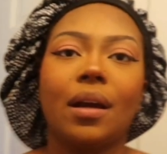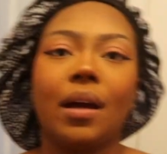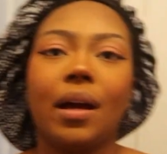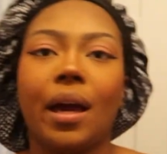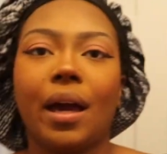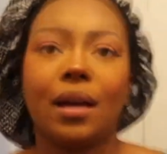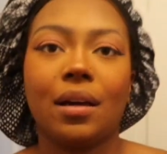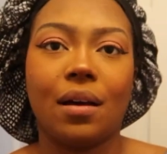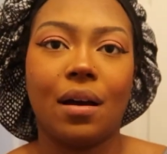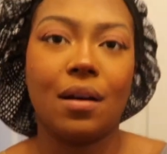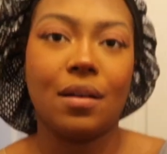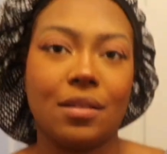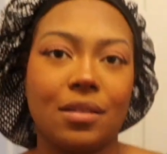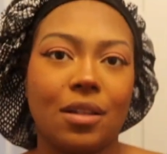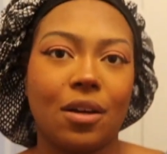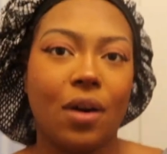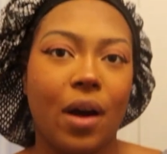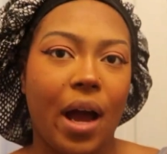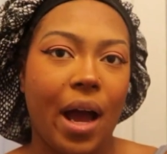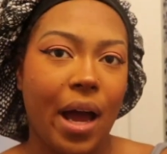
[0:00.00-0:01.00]
Hey y'all,
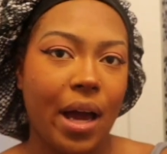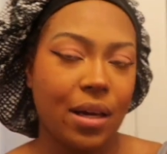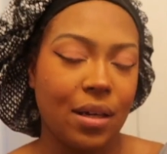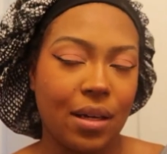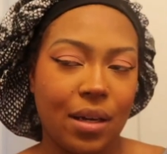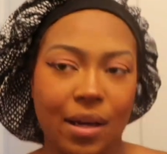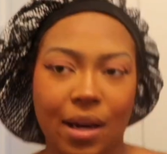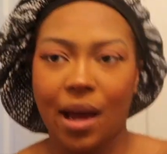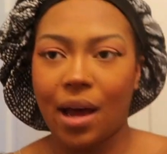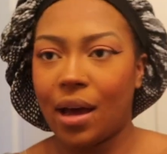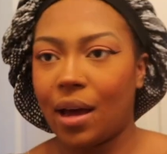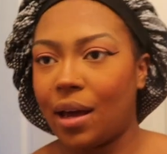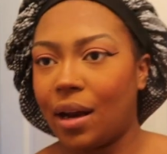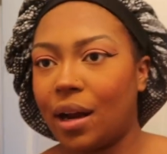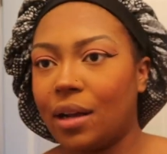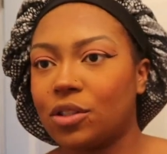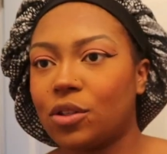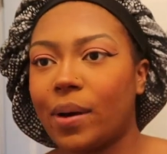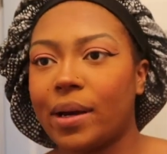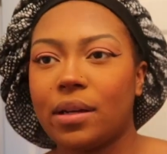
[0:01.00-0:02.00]
so I did my
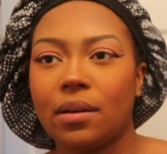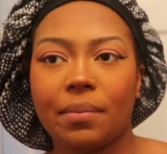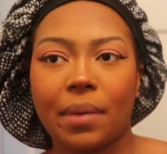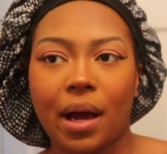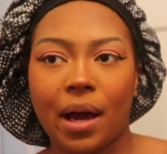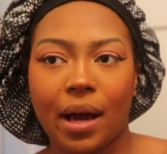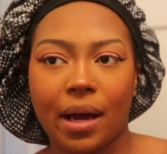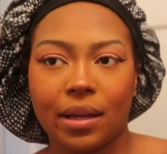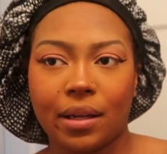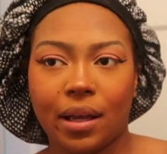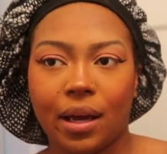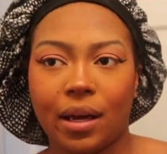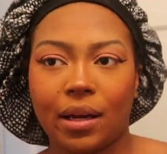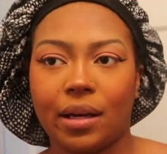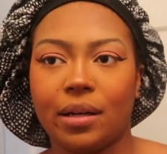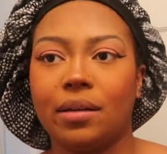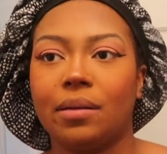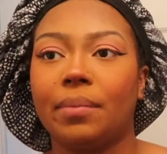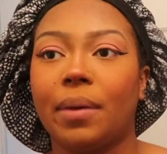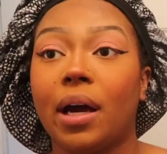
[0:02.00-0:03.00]
highlight,
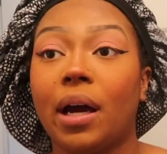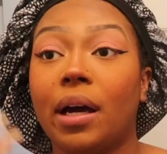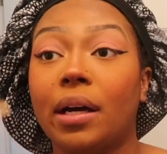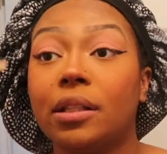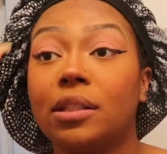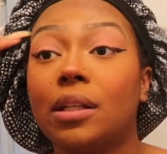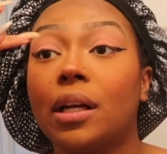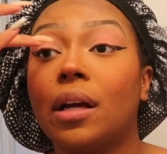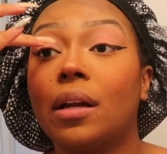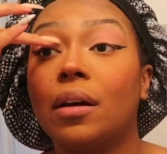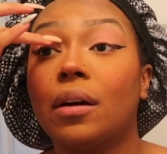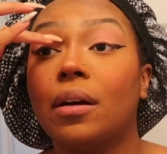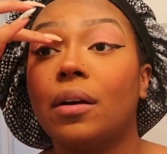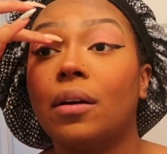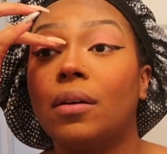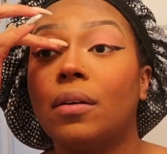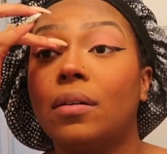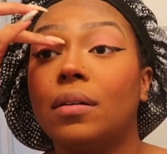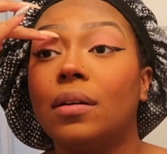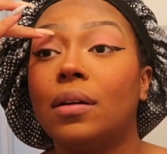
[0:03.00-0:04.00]
I did my
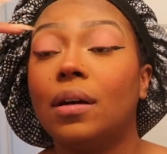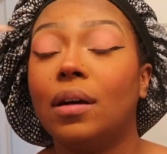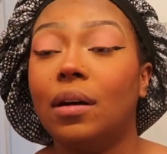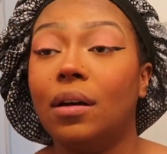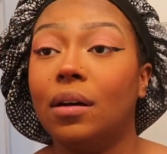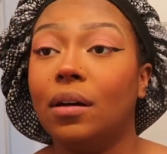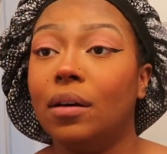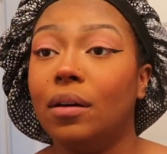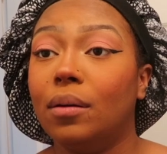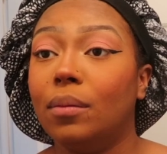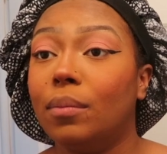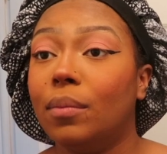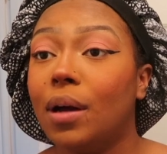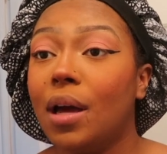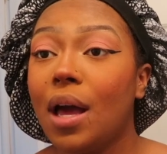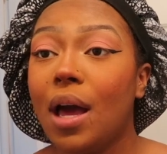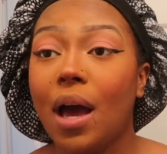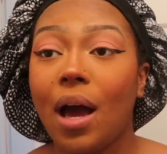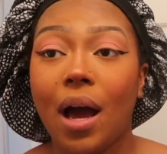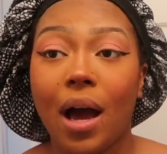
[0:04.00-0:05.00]
eyeshadow.
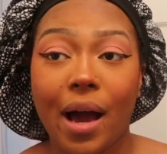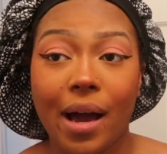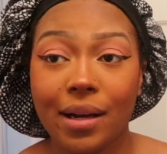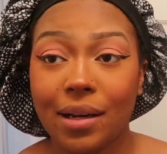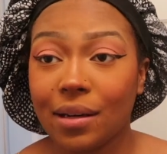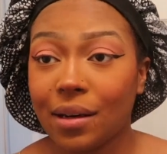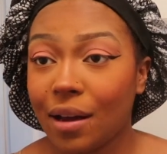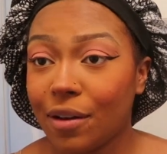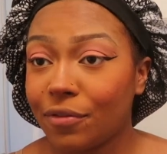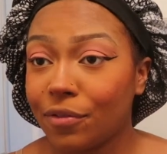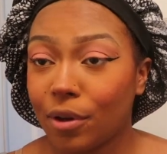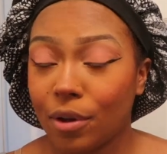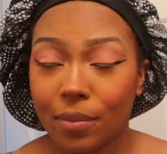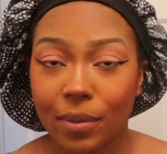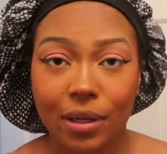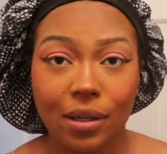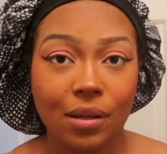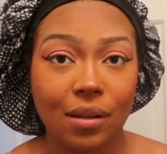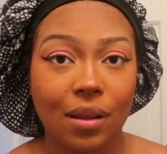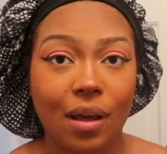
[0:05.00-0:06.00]
I could not film
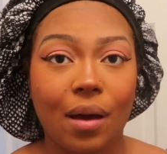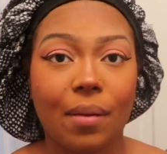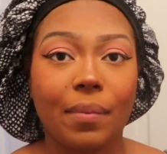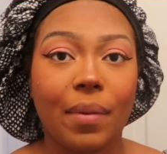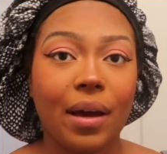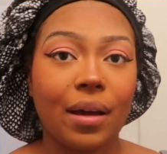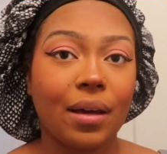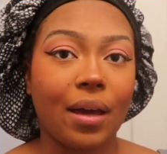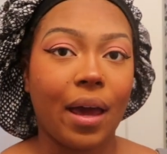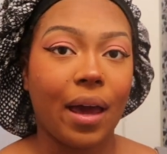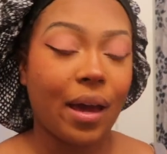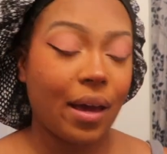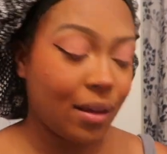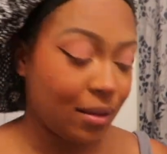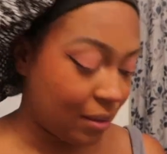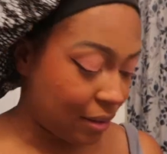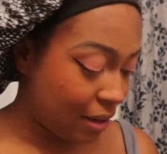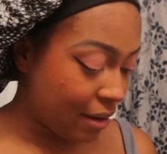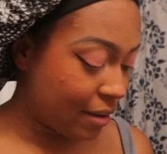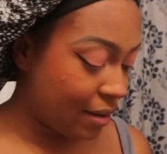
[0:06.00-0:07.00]
any of that. My
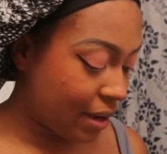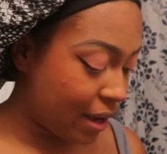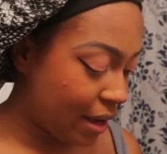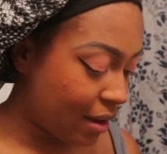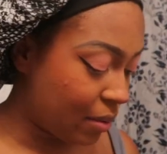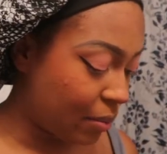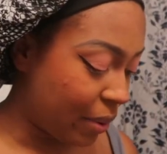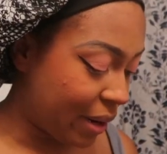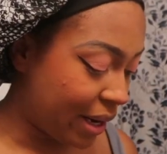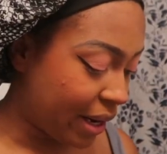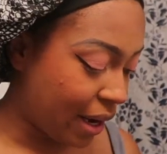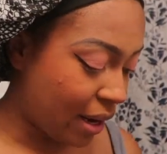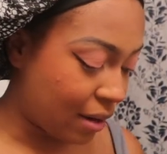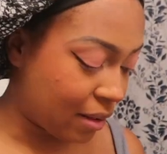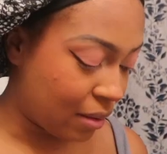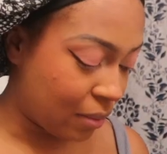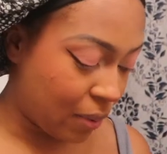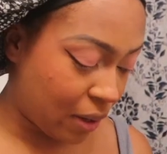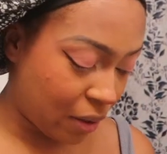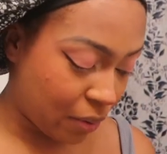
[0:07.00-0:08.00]
cat learned how to break out
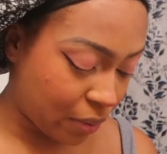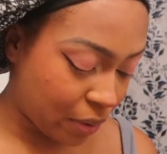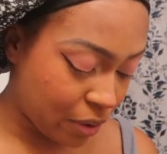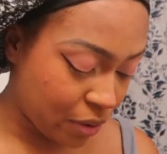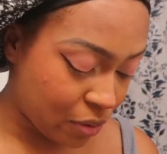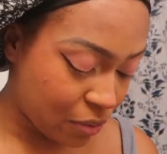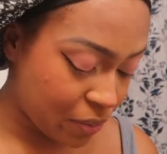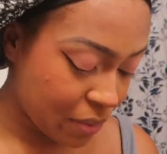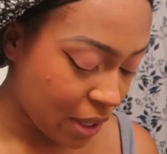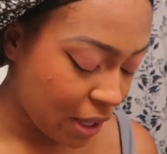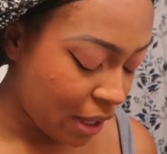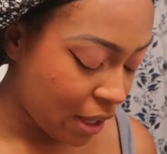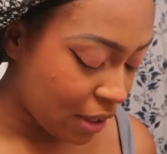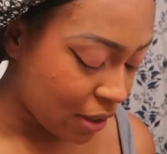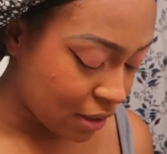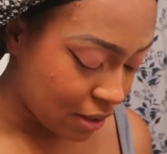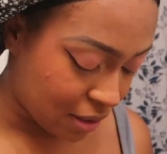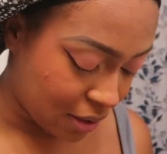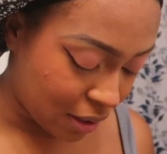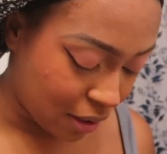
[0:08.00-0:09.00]
of the bedroom,
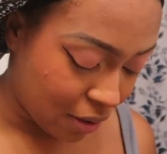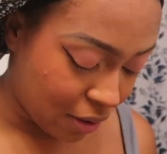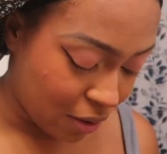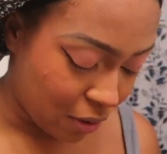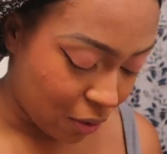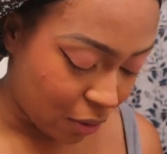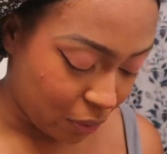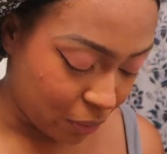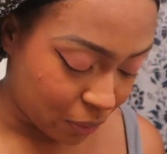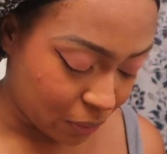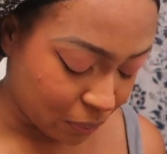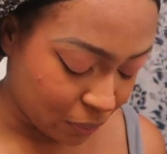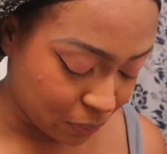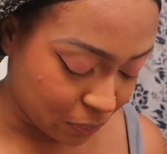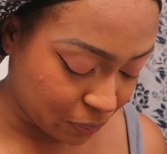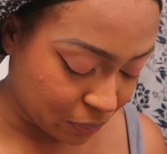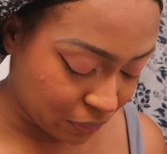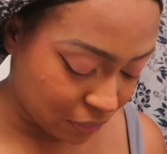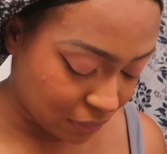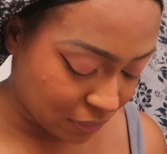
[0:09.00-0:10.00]
so
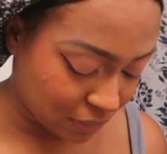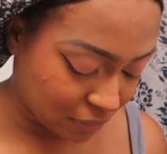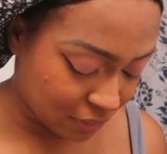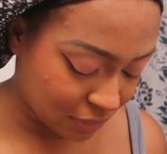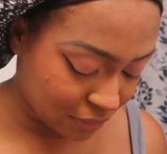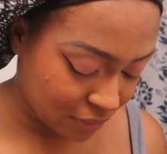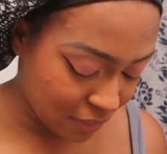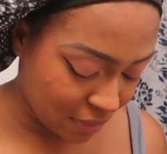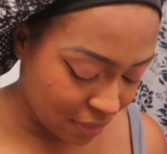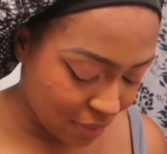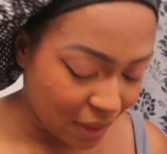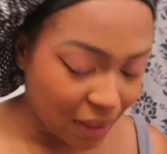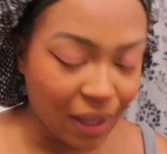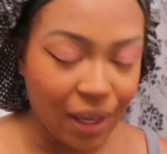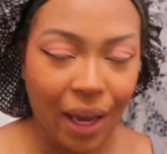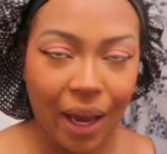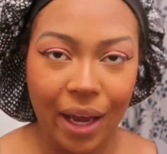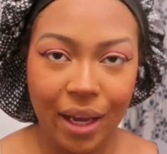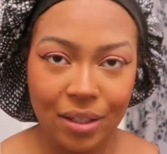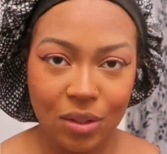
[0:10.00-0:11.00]

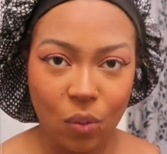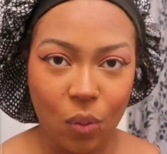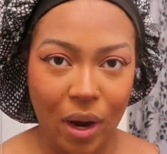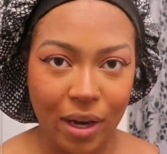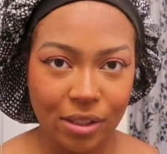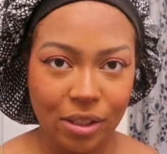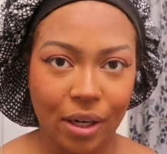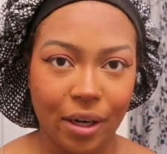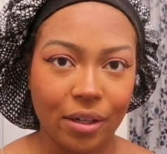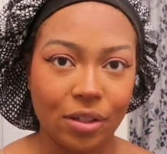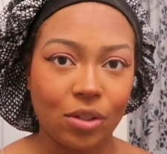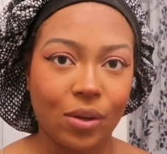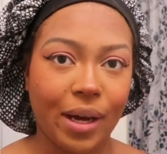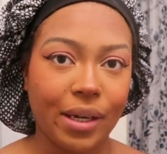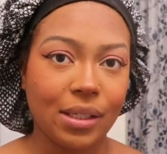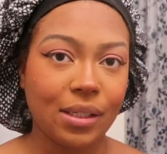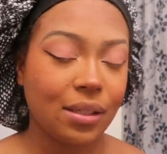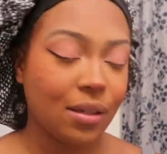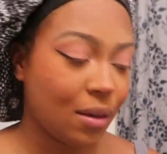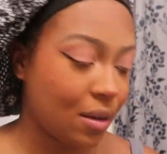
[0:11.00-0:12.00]
I had to watch her. So I
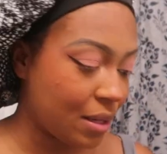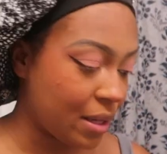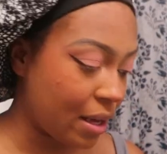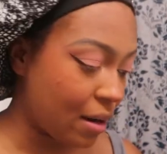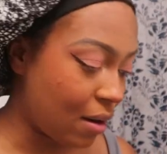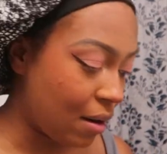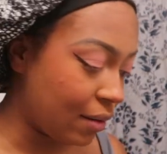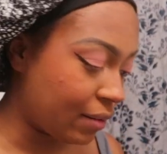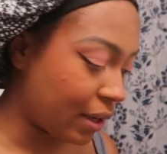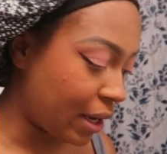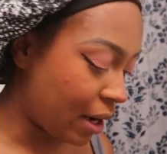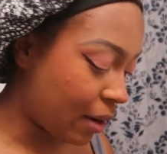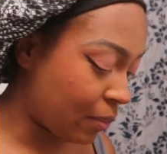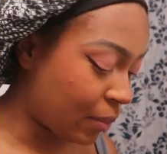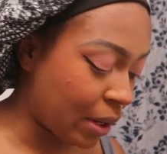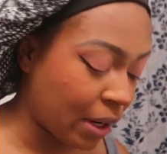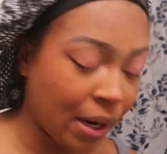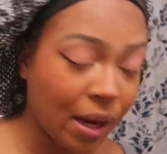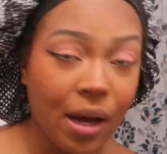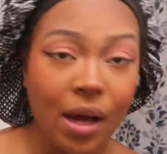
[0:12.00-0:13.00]
just did all that off
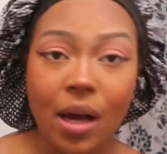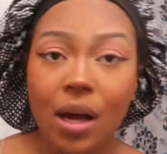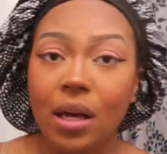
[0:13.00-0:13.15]
camera.